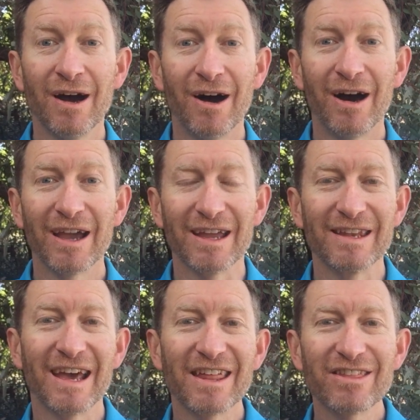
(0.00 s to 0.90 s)
Hi,
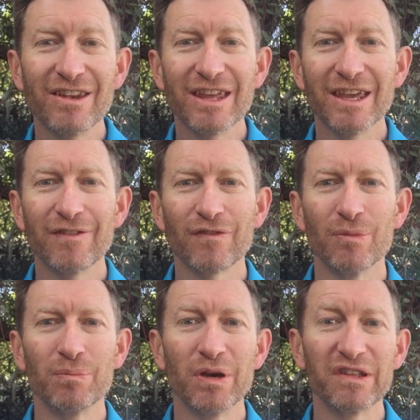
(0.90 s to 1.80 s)
Nathan here
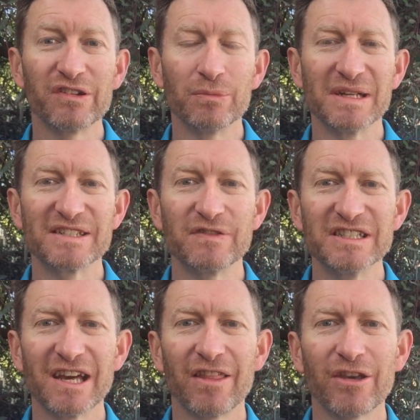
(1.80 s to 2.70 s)
from Personal Best
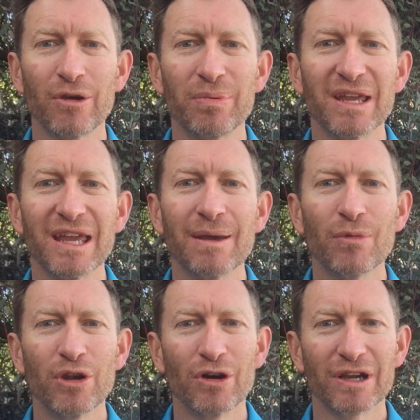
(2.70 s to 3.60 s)
Physiotherapy in
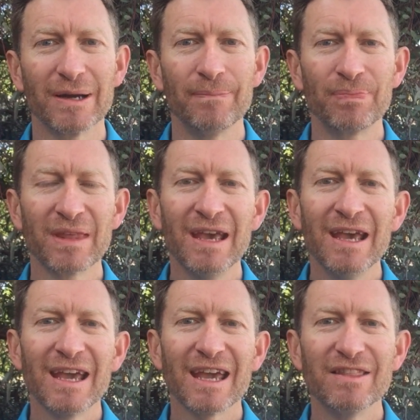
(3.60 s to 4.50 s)
Wodonga.
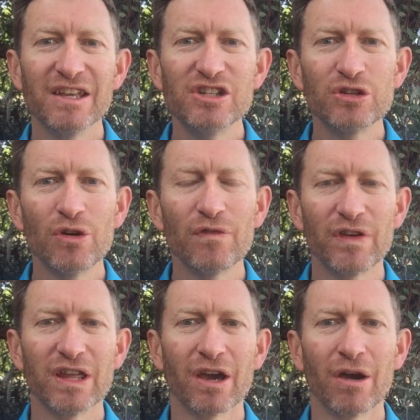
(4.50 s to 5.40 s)
In this short
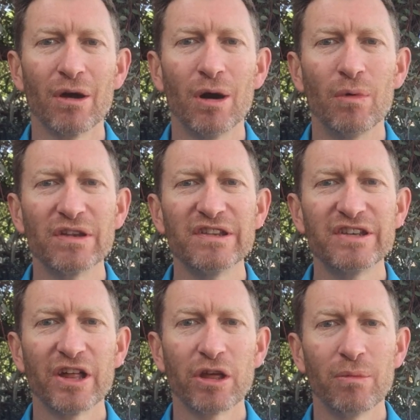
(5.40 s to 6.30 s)
video, I want to
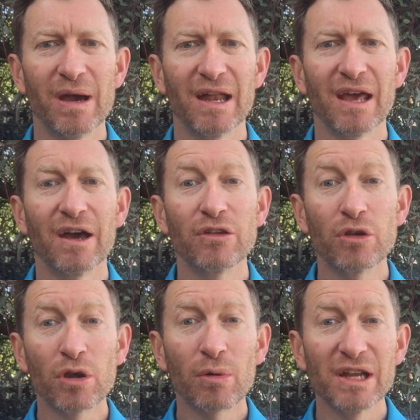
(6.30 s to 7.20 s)
tell you about our
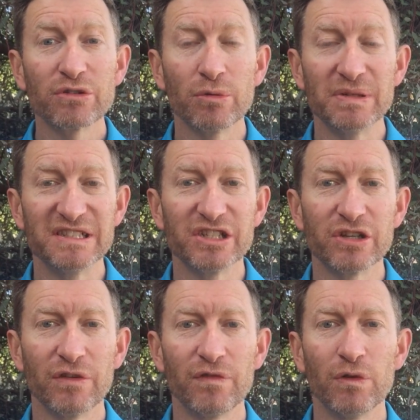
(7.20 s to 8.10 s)
new graduate
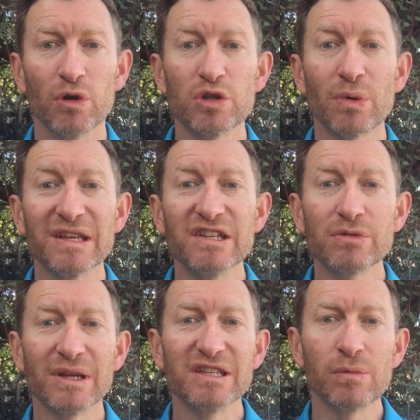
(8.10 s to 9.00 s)
position for
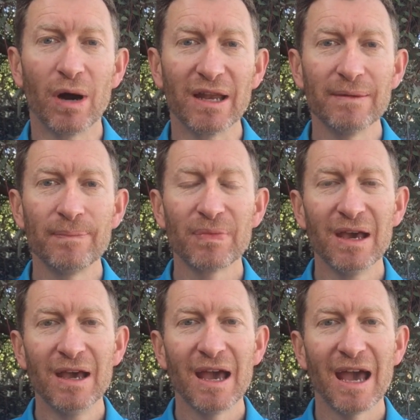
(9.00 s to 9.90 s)
2021
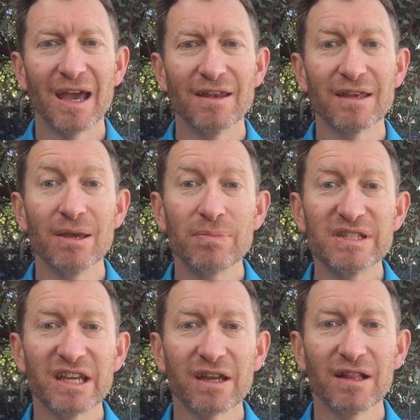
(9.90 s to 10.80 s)
and in
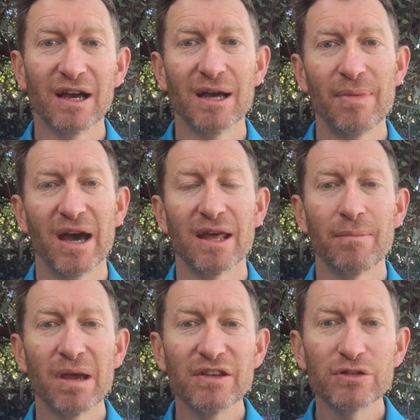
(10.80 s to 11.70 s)
particular about our
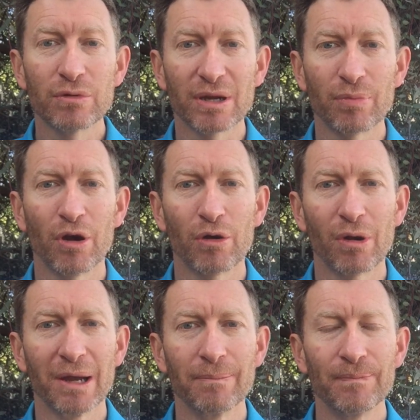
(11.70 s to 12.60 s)
mentoring
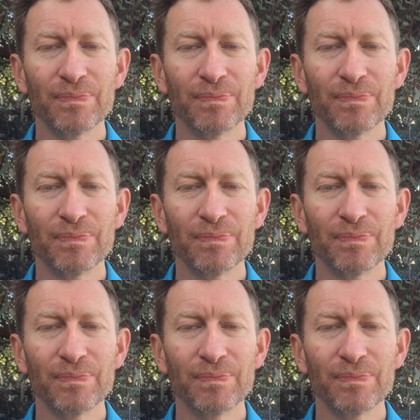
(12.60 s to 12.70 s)
program.